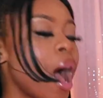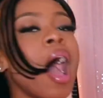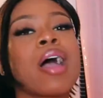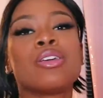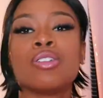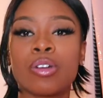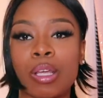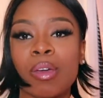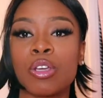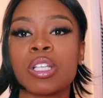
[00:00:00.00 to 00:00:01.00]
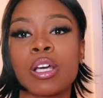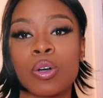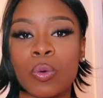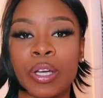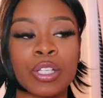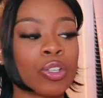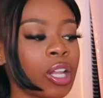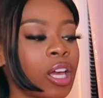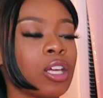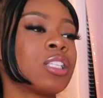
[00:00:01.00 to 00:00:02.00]
I, you know, they make you take a quiz on
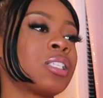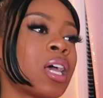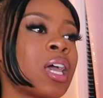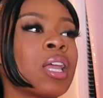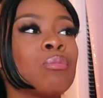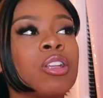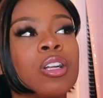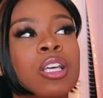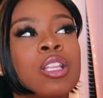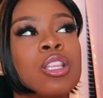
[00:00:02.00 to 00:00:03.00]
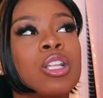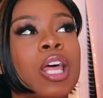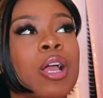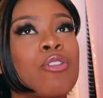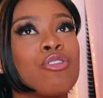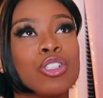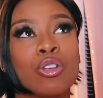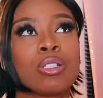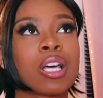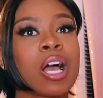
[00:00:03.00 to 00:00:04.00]
like your scent, and literally the like
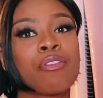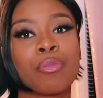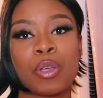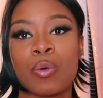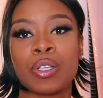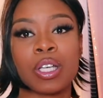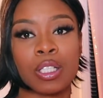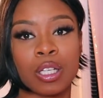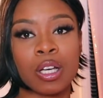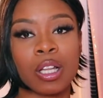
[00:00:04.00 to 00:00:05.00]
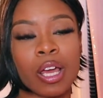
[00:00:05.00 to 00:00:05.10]
results I got from the quiz I took,